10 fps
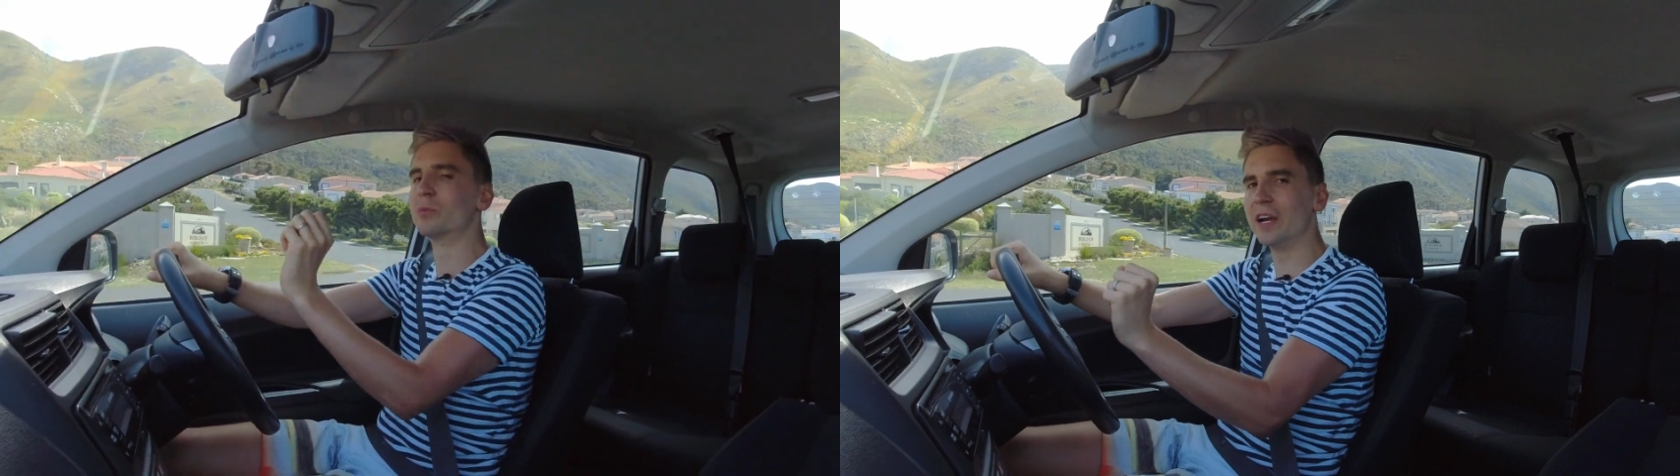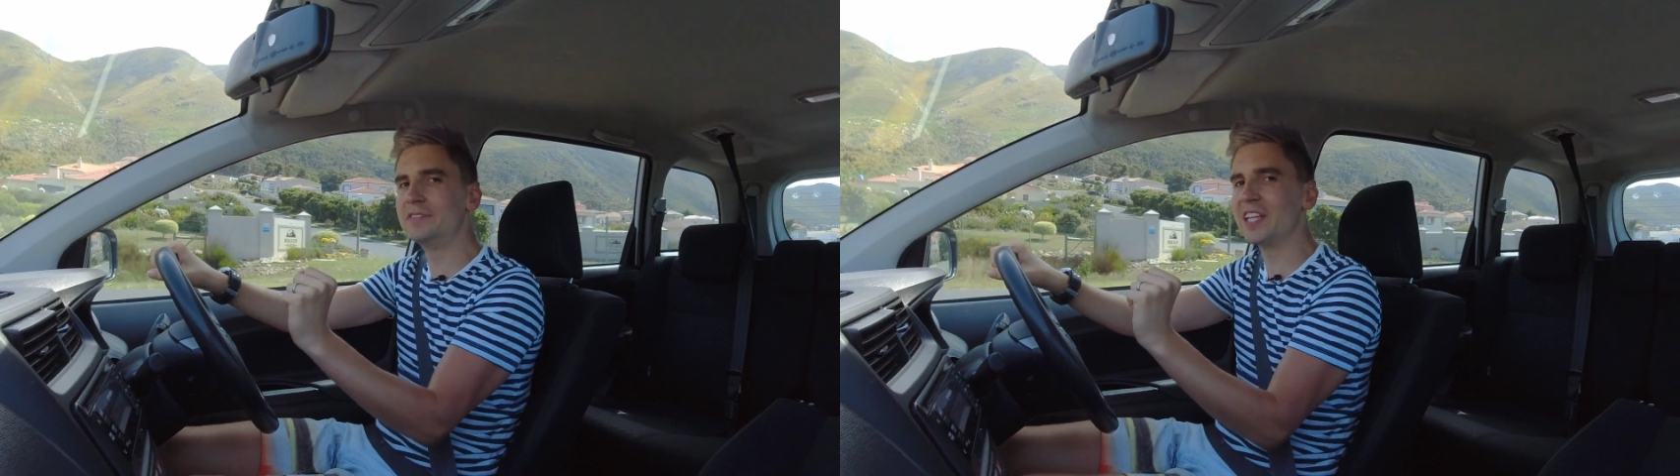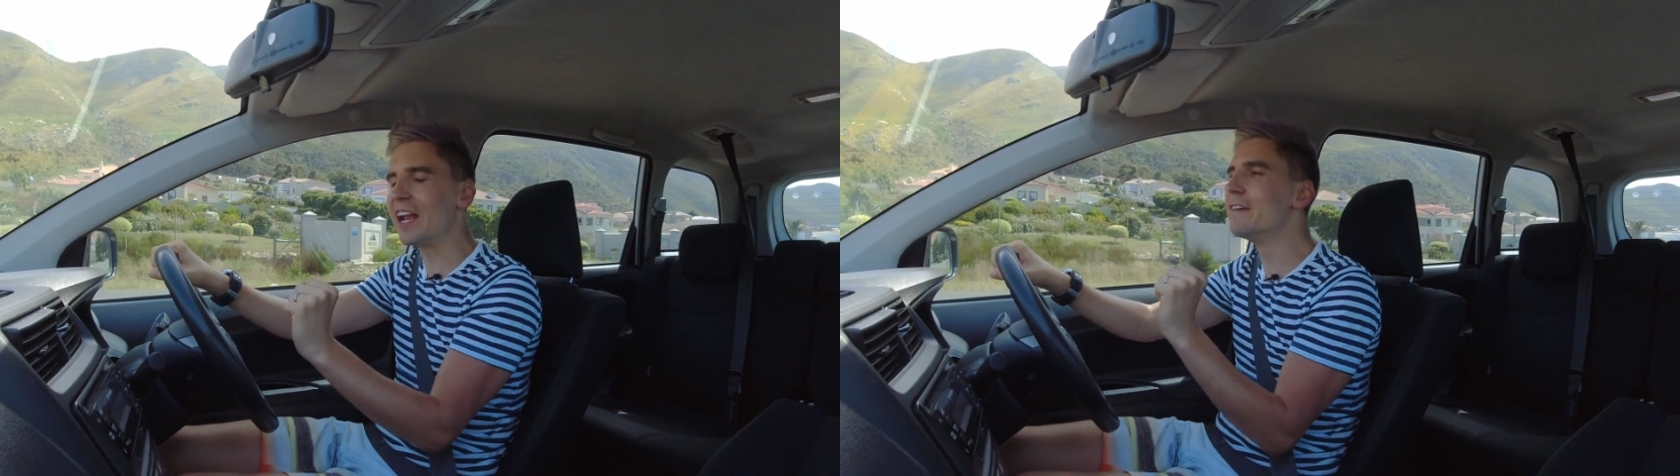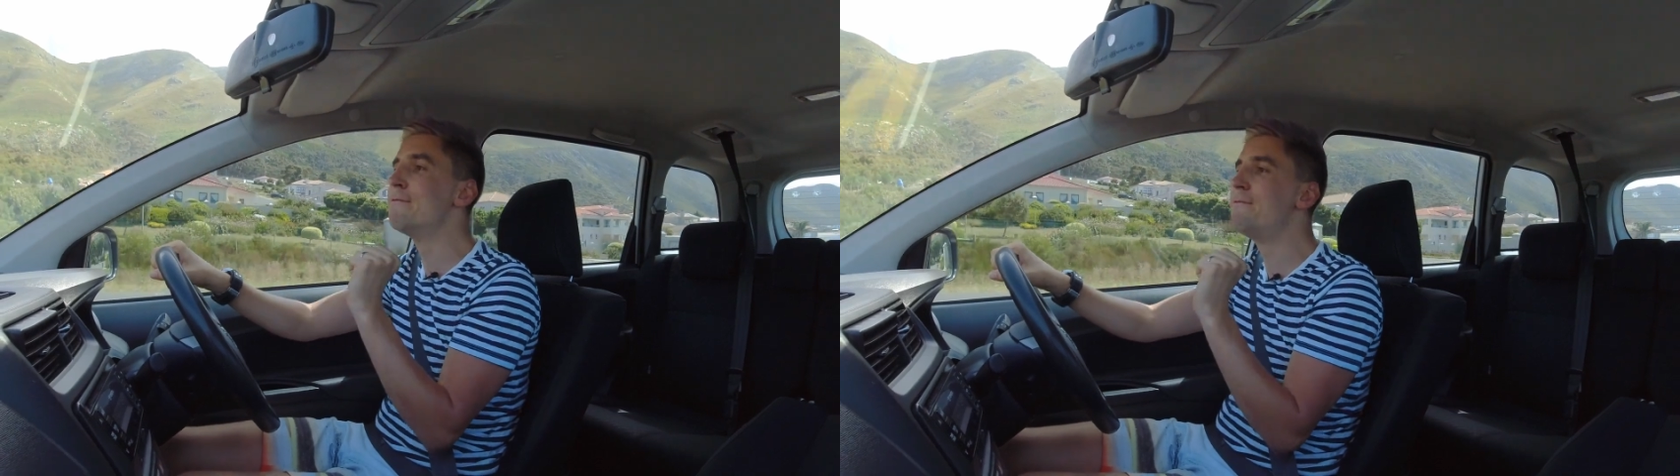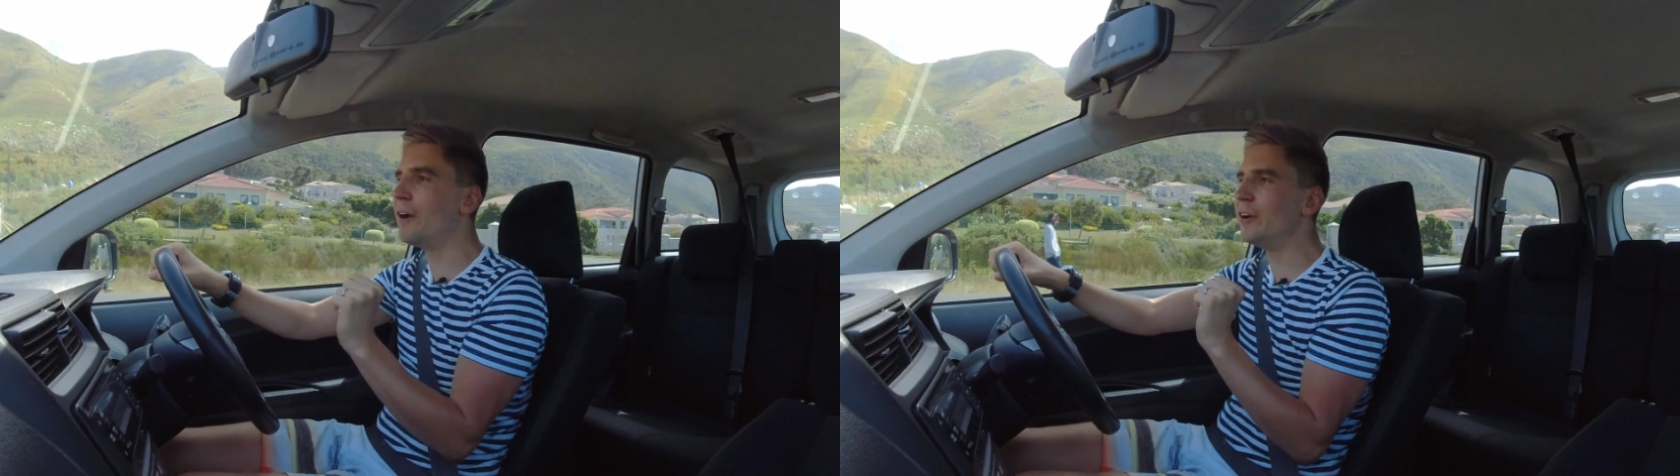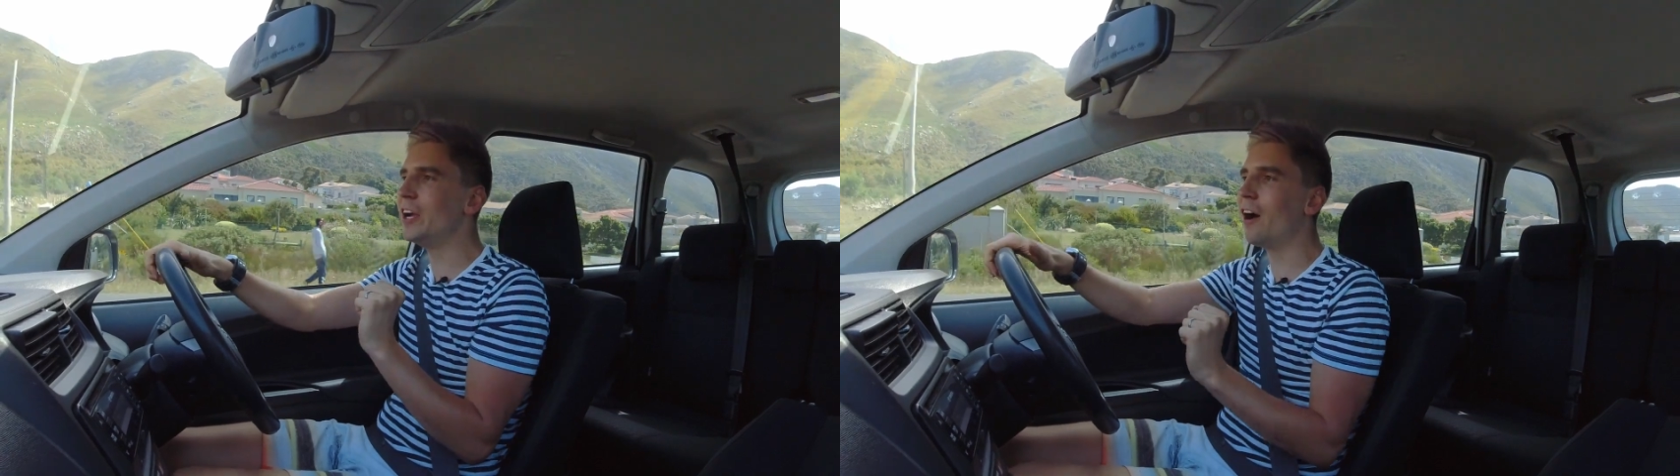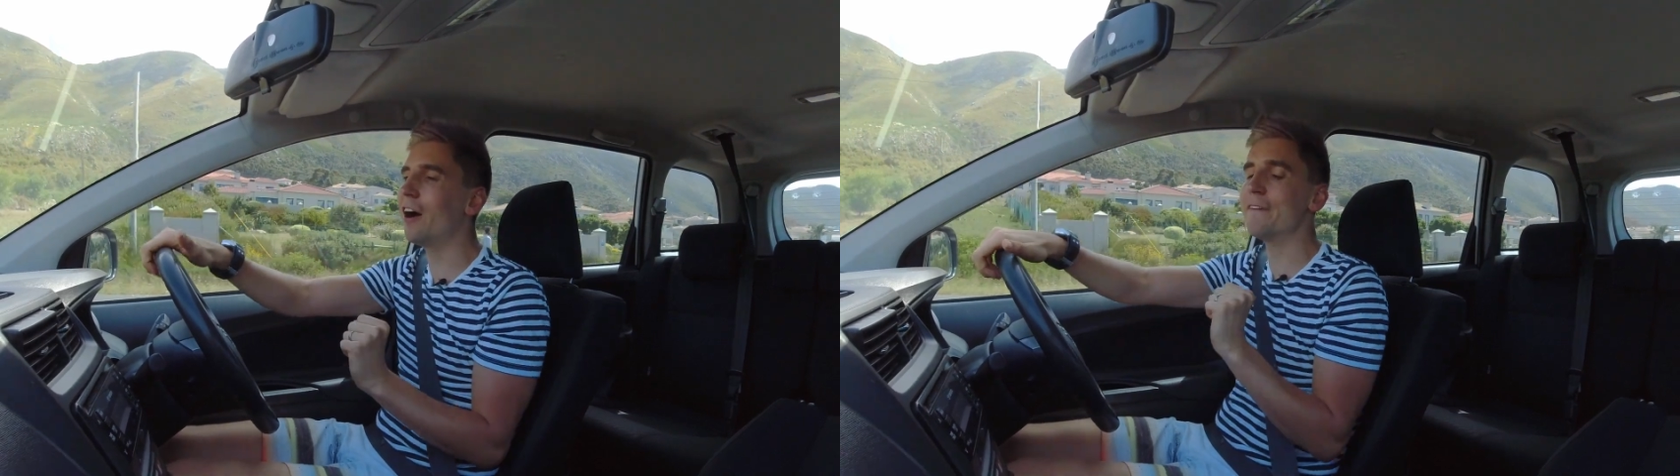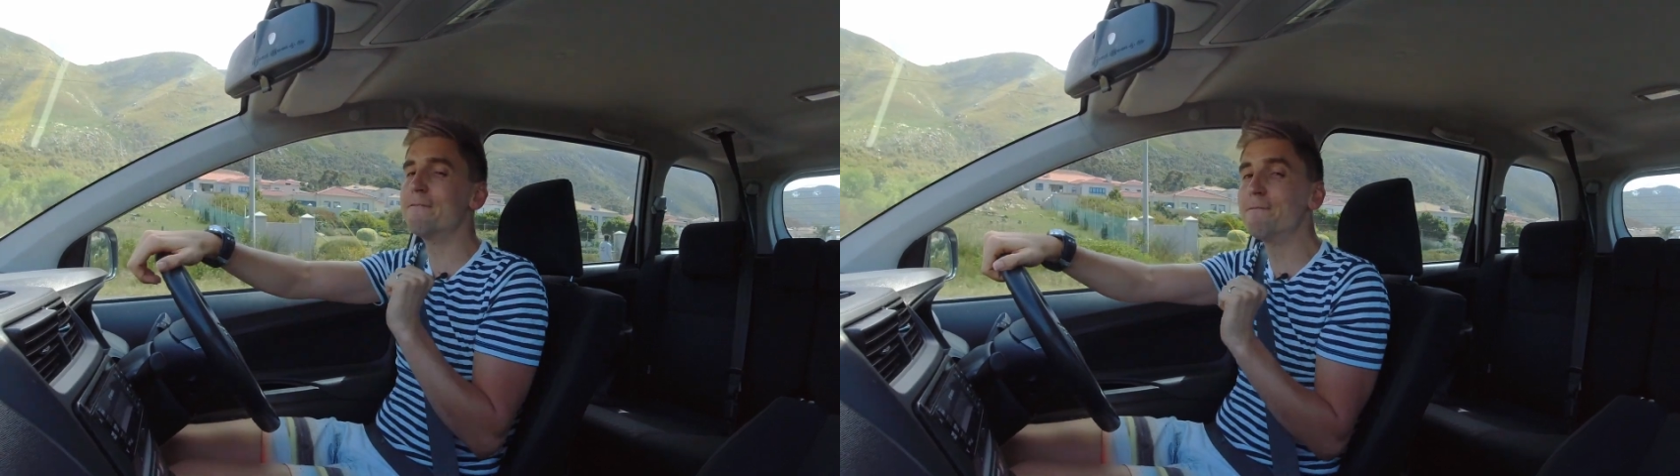revs at a very high